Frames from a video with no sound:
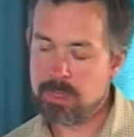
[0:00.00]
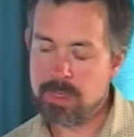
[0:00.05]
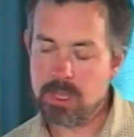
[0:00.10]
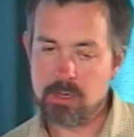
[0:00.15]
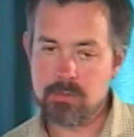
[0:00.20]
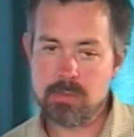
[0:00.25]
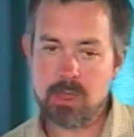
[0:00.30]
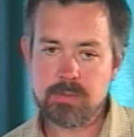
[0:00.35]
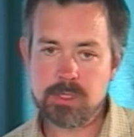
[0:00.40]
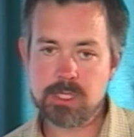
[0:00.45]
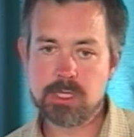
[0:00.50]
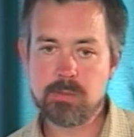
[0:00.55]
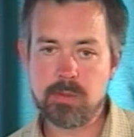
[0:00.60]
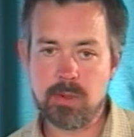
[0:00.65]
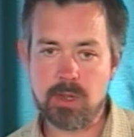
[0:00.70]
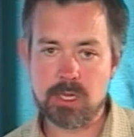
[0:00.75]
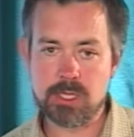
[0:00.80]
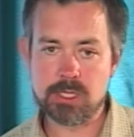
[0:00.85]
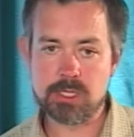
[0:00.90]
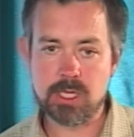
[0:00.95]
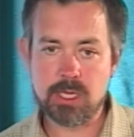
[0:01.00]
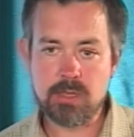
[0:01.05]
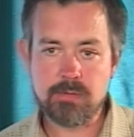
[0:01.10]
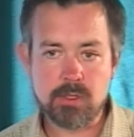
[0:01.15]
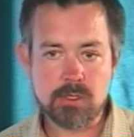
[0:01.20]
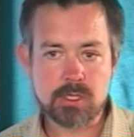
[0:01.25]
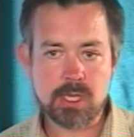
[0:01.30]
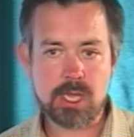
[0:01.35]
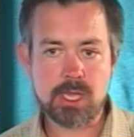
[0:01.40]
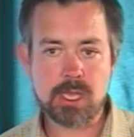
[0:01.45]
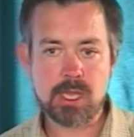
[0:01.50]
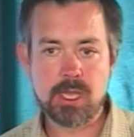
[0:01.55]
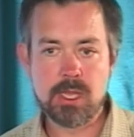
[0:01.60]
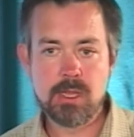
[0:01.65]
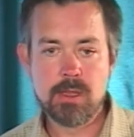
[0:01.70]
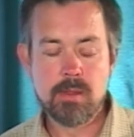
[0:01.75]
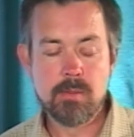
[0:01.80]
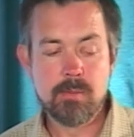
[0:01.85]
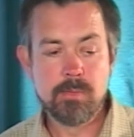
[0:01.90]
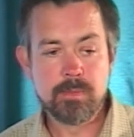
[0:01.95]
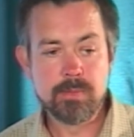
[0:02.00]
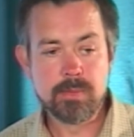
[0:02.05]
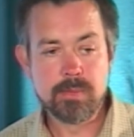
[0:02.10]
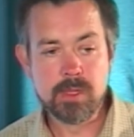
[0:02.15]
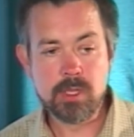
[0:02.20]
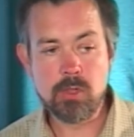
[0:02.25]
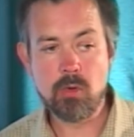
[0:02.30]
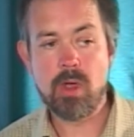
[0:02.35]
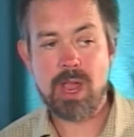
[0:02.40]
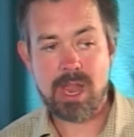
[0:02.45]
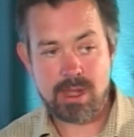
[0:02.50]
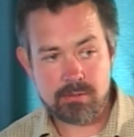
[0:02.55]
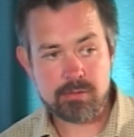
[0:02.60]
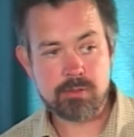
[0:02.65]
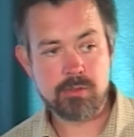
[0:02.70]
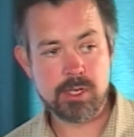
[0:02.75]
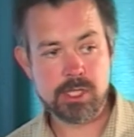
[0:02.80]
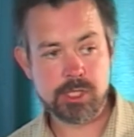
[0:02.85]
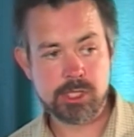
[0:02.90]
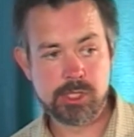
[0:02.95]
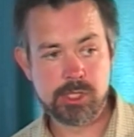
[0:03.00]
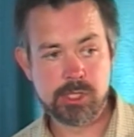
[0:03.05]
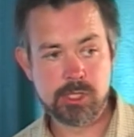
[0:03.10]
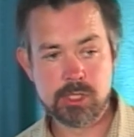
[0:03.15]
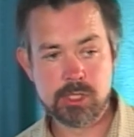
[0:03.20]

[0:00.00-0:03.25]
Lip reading: And you might be surprised that if you take your average